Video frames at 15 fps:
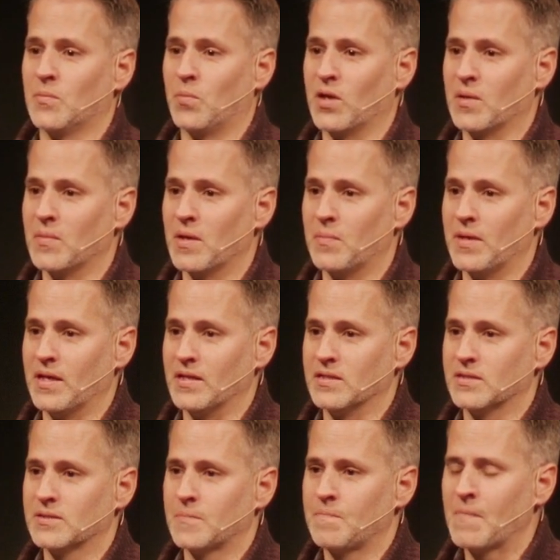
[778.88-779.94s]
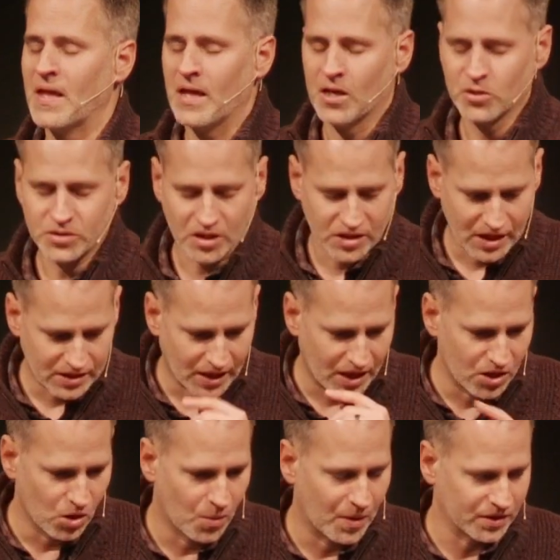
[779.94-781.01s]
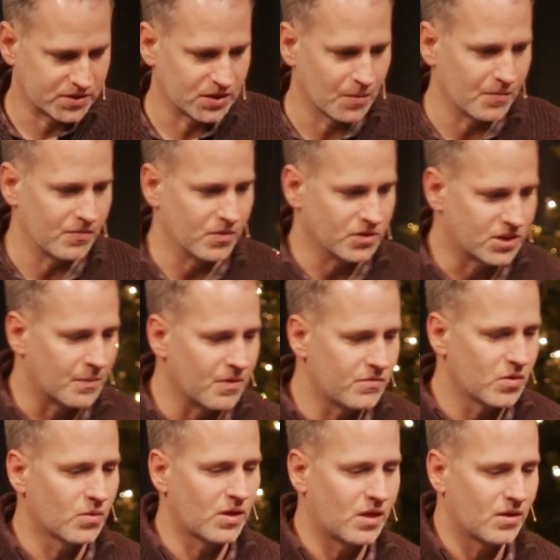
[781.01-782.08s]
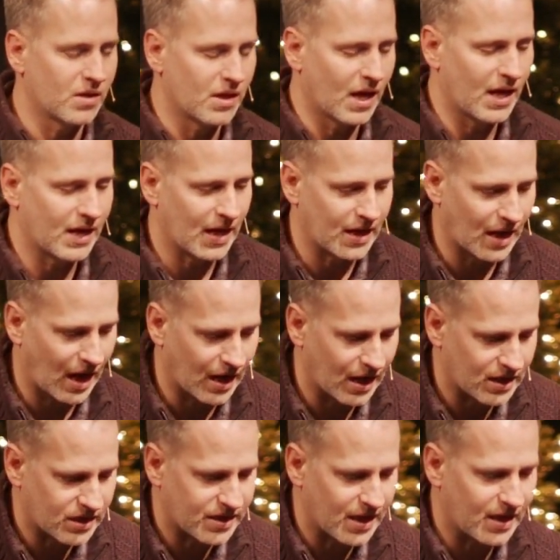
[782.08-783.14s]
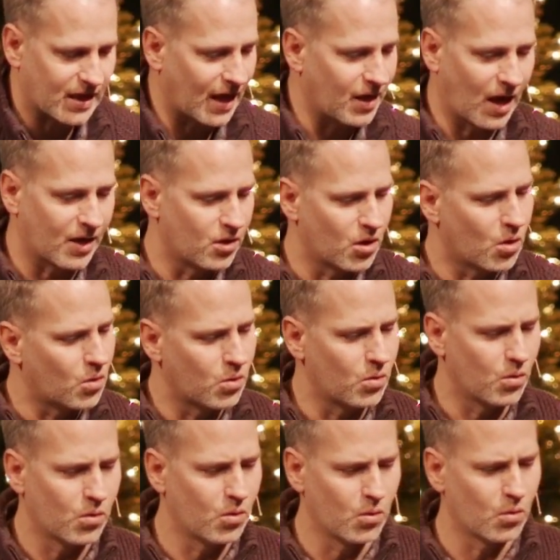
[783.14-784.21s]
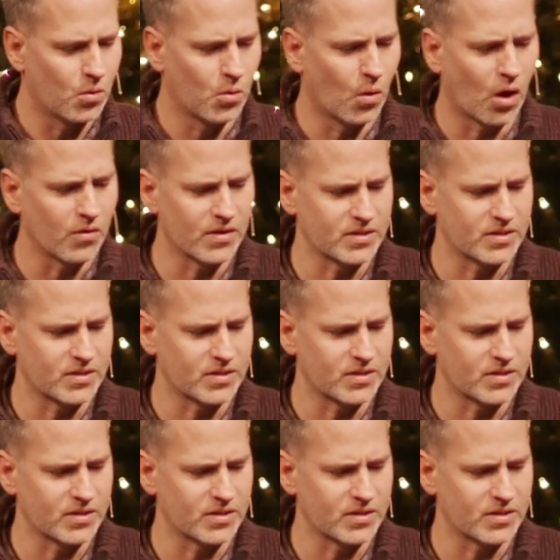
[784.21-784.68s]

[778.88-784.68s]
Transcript: to bring me peace. Here's the thing that I know about some of you. Some of you are here tonight, and I think, I don't know who